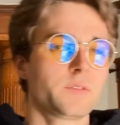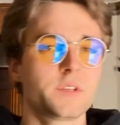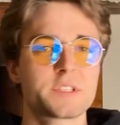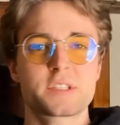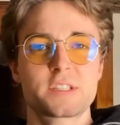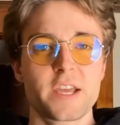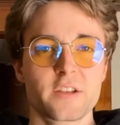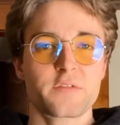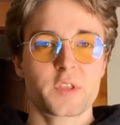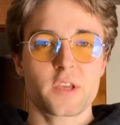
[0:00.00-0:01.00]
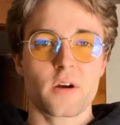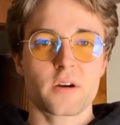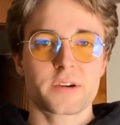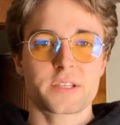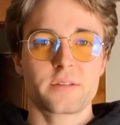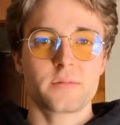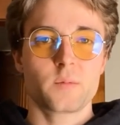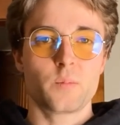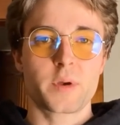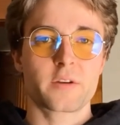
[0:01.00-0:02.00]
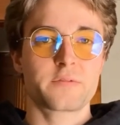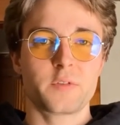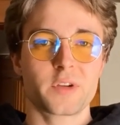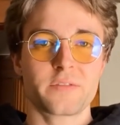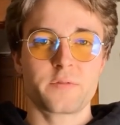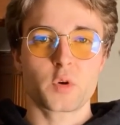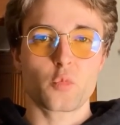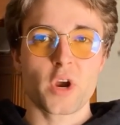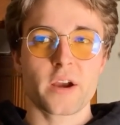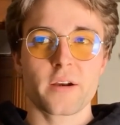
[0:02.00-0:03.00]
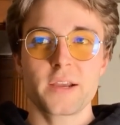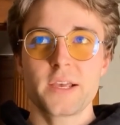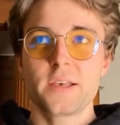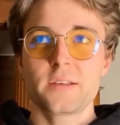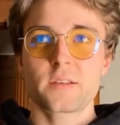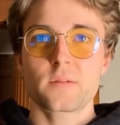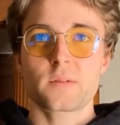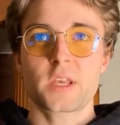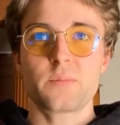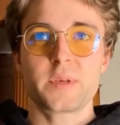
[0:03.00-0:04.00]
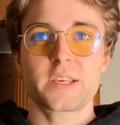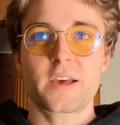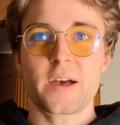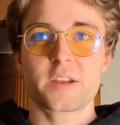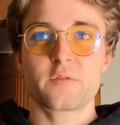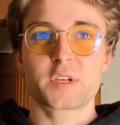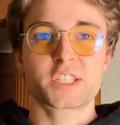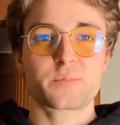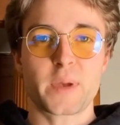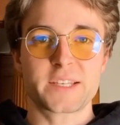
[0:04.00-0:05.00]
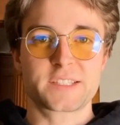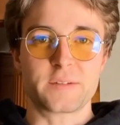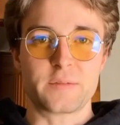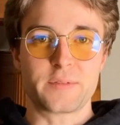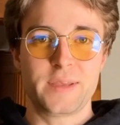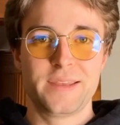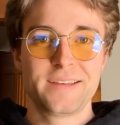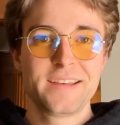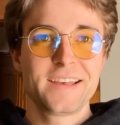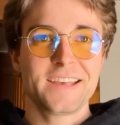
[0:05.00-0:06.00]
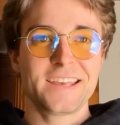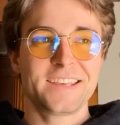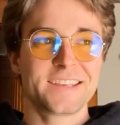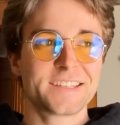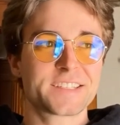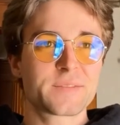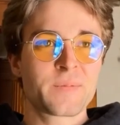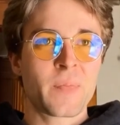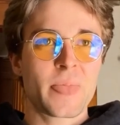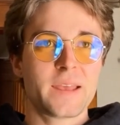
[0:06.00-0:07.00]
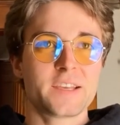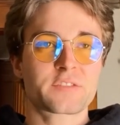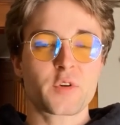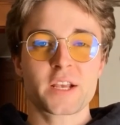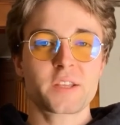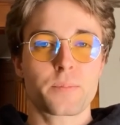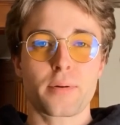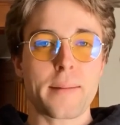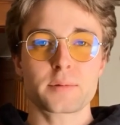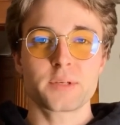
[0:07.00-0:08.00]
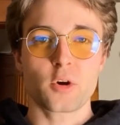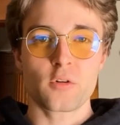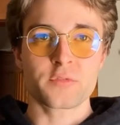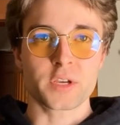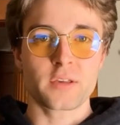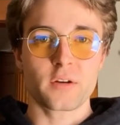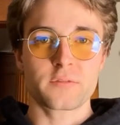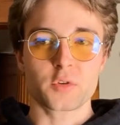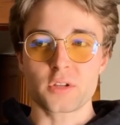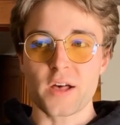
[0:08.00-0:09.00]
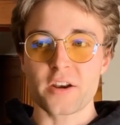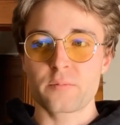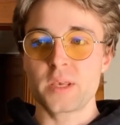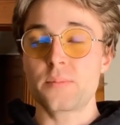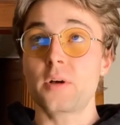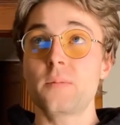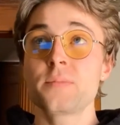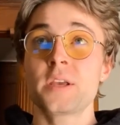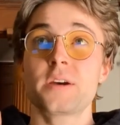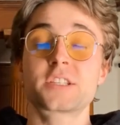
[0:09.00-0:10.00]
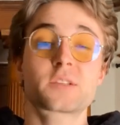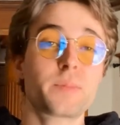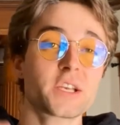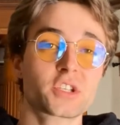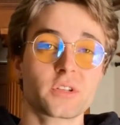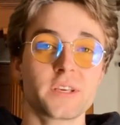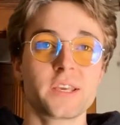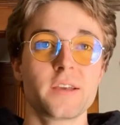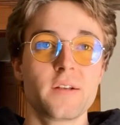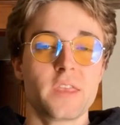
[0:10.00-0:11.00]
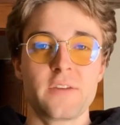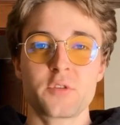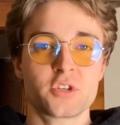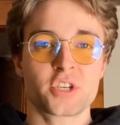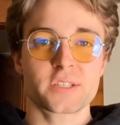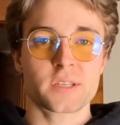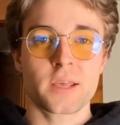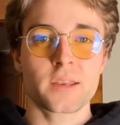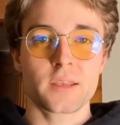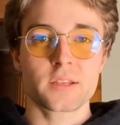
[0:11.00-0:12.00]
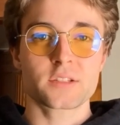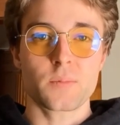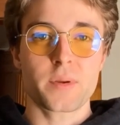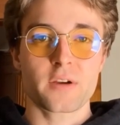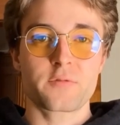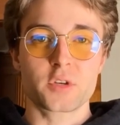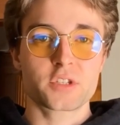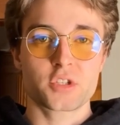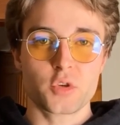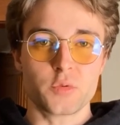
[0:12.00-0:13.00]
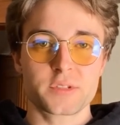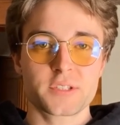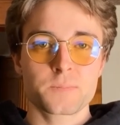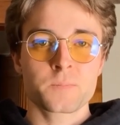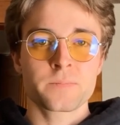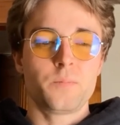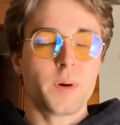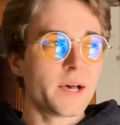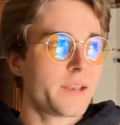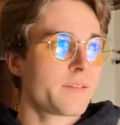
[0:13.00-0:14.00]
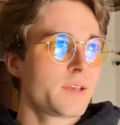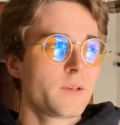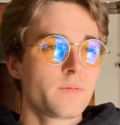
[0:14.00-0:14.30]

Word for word: this state-of-the-art barefoot footwear can be kind of expensive and is frankly probably overkill for a lot of people, especially if you're just getting into barefoot shoes. But